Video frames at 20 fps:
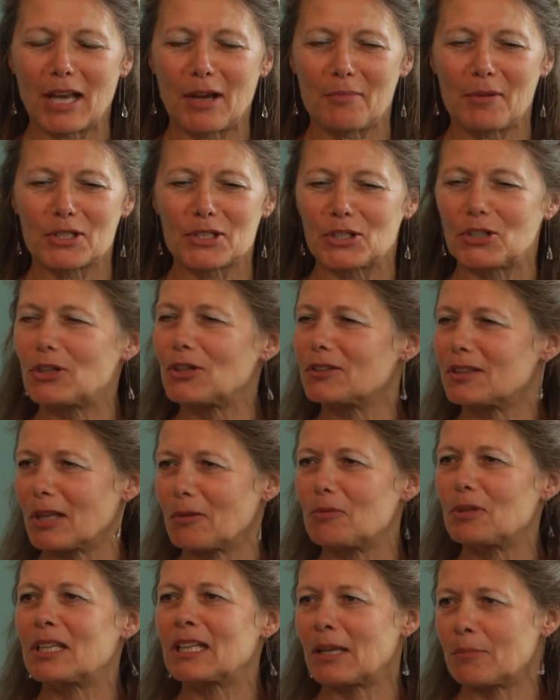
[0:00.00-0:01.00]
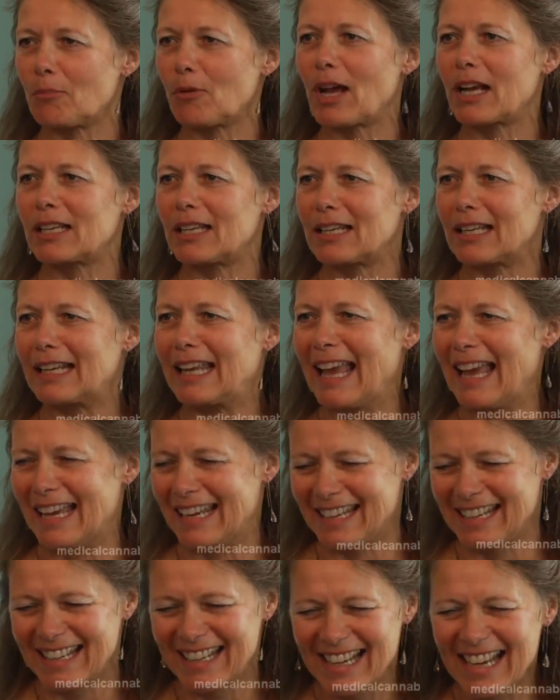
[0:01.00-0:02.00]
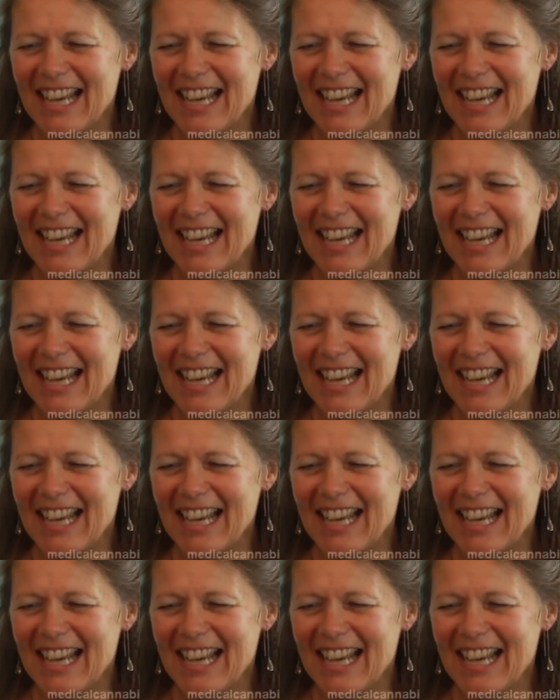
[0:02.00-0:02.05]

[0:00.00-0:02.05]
how much it hurt, they wouldn't get pregnant again.